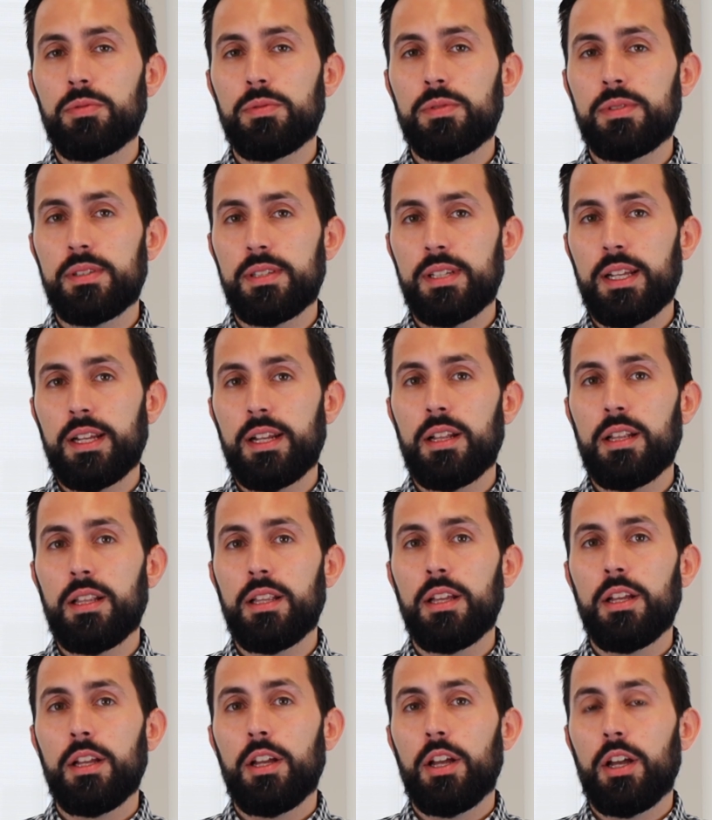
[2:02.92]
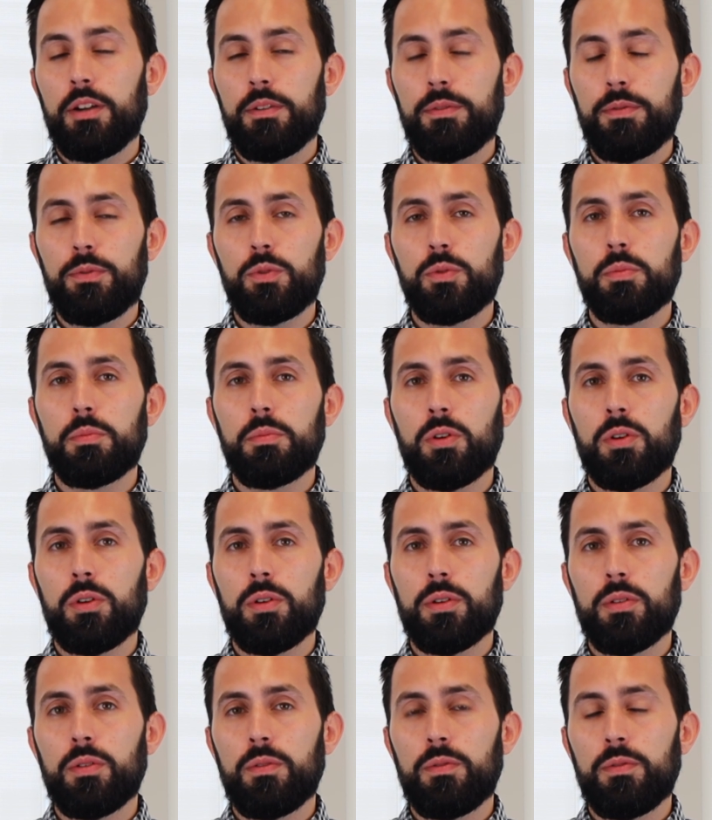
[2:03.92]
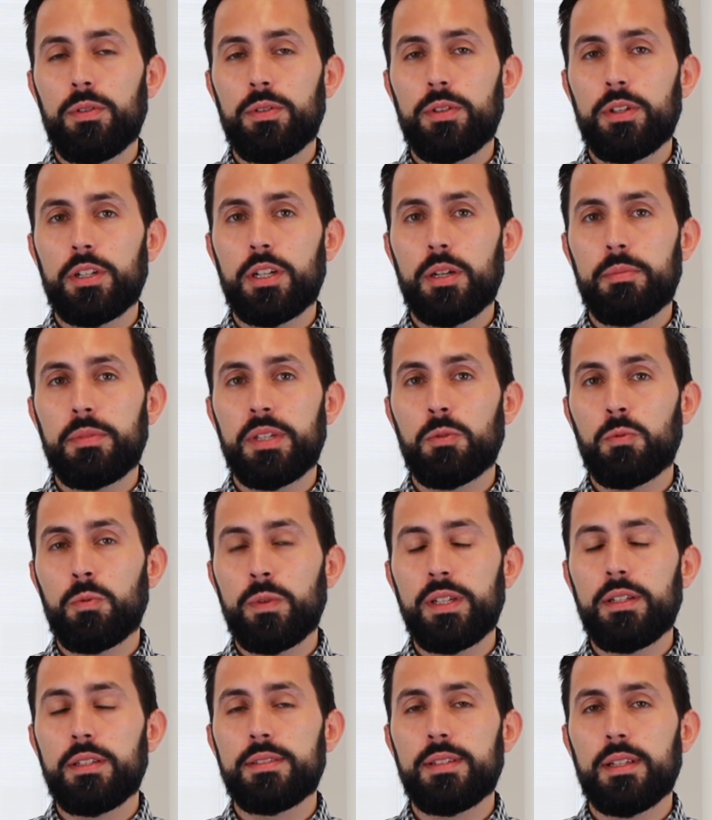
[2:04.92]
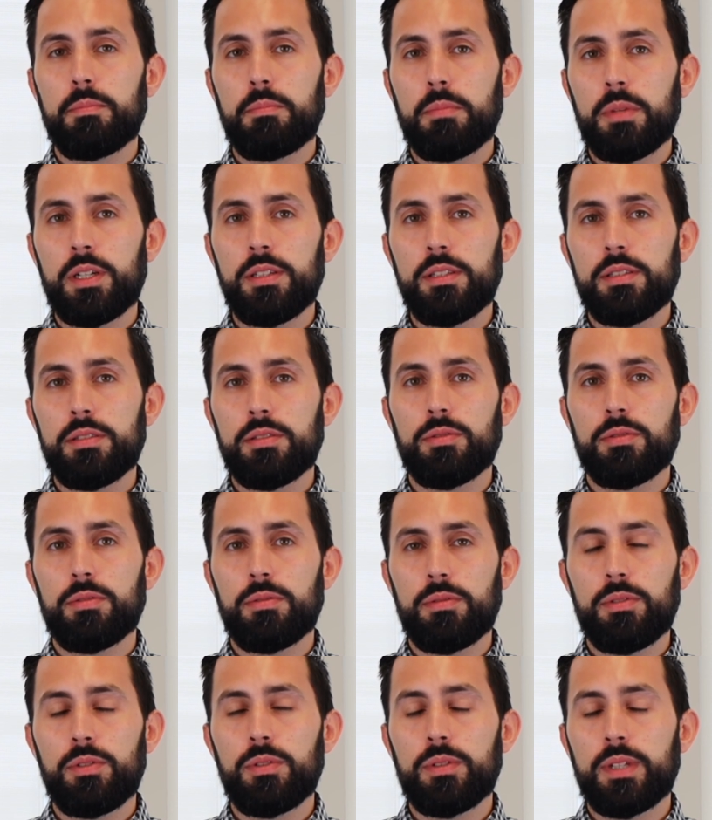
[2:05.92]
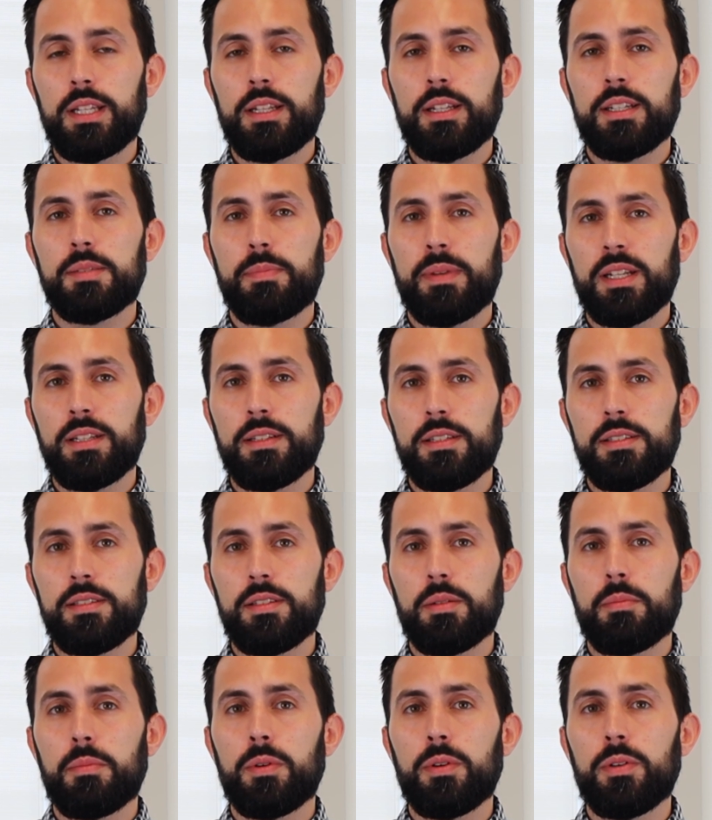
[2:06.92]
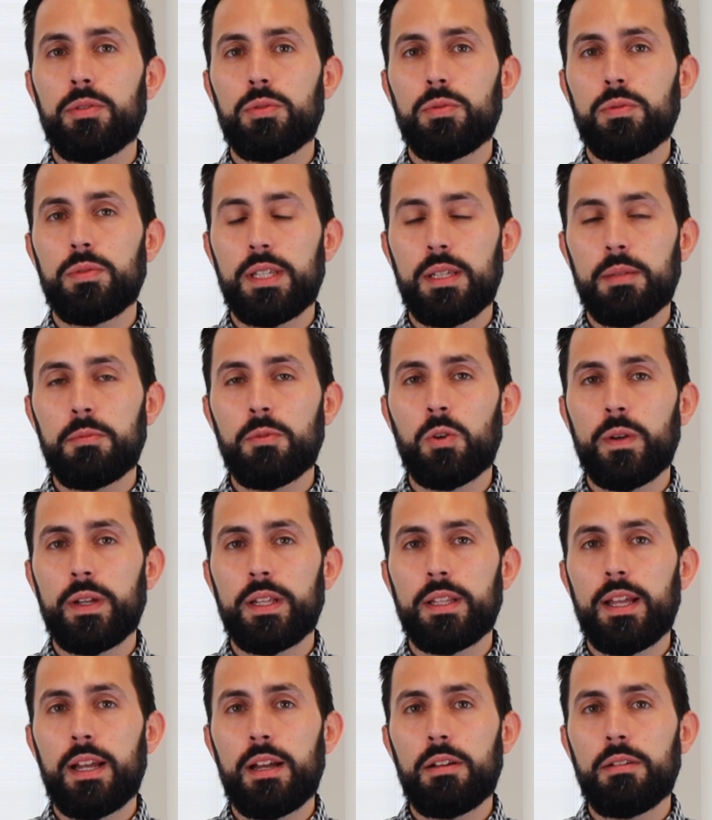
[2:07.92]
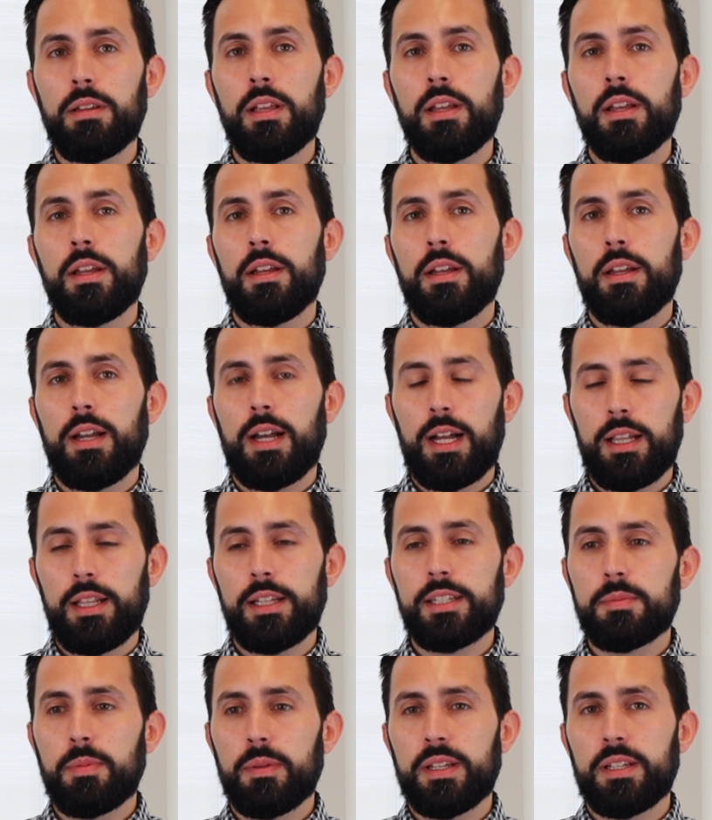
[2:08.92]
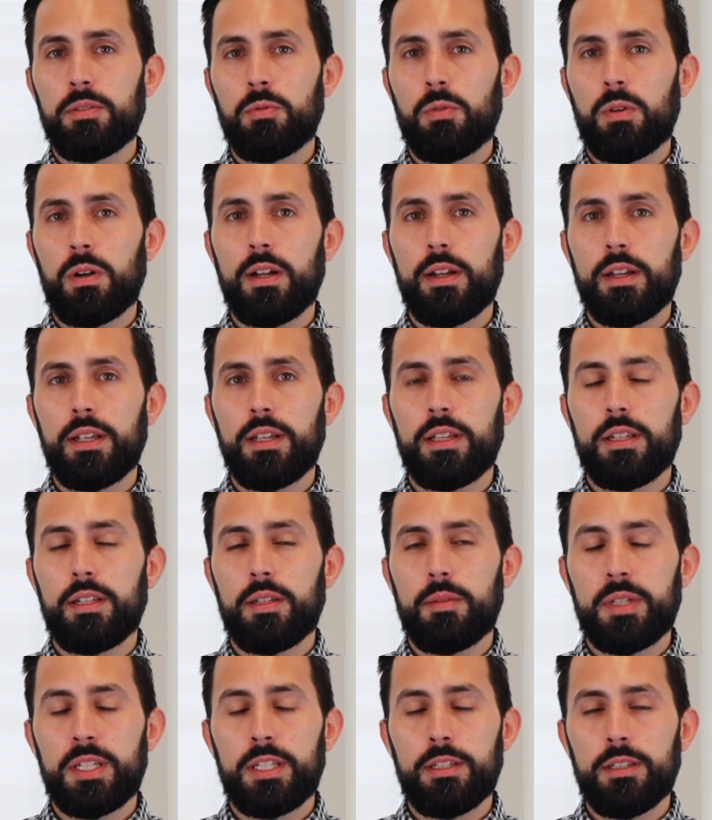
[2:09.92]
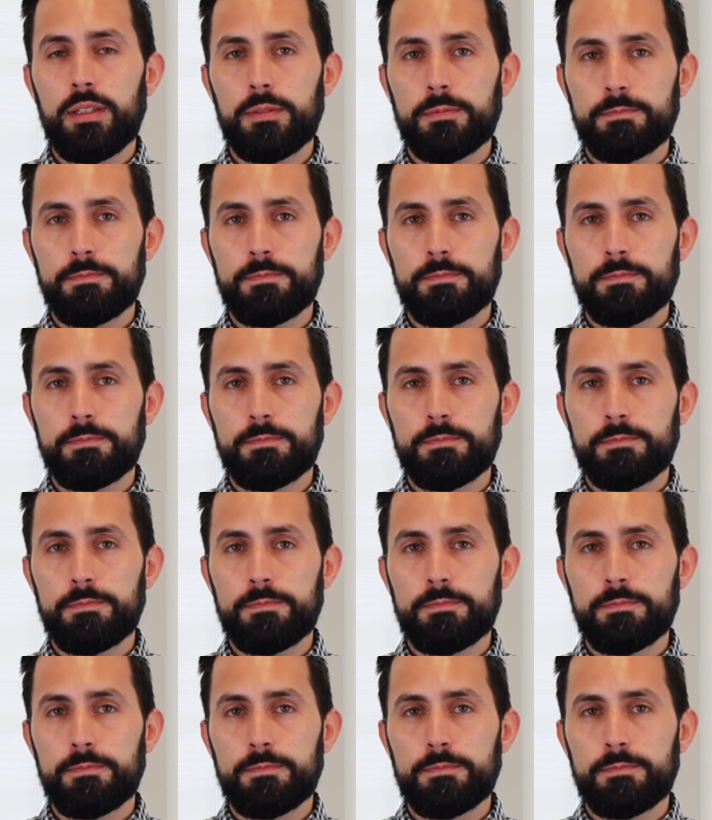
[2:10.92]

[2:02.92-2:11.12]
to sell a few more over the coming weeks and months, so you can expect this number to keep going down. I'll explain why in a minute.